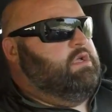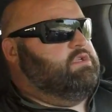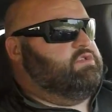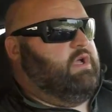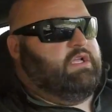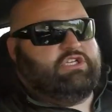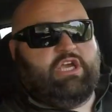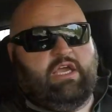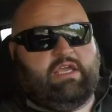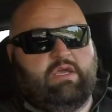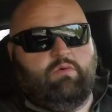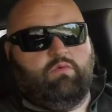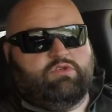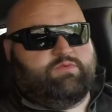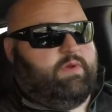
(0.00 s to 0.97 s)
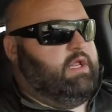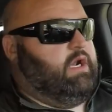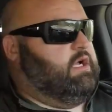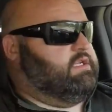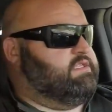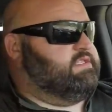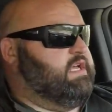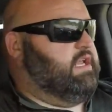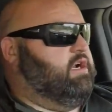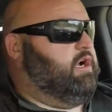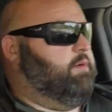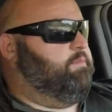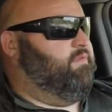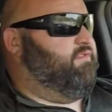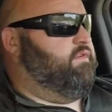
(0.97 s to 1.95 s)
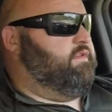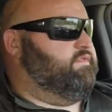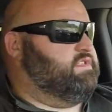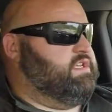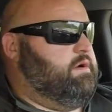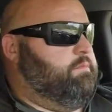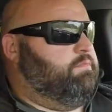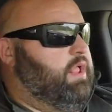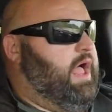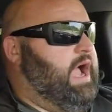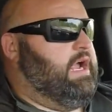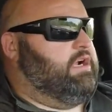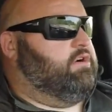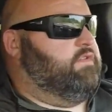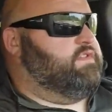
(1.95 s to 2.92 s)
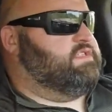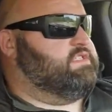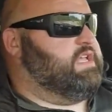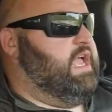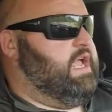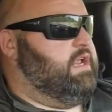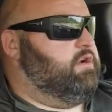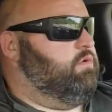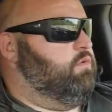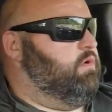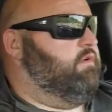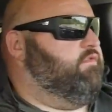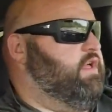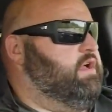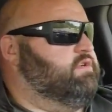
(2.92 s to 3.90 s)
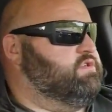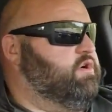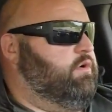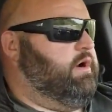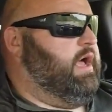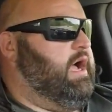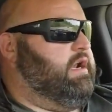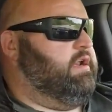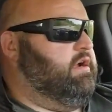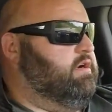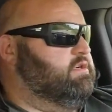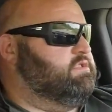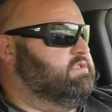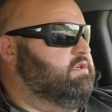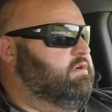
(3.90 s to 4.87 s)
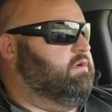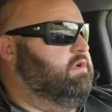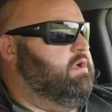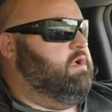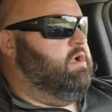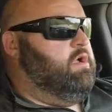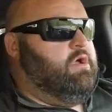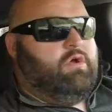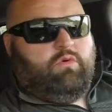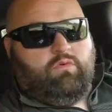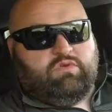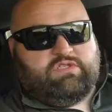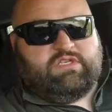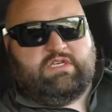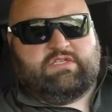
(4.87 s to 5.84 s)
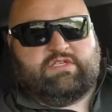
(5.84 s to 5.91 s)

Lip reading: So I'll check in once we get all set up, if it's in a blind or on the stand or whatever the hell's going on here. So we'll see you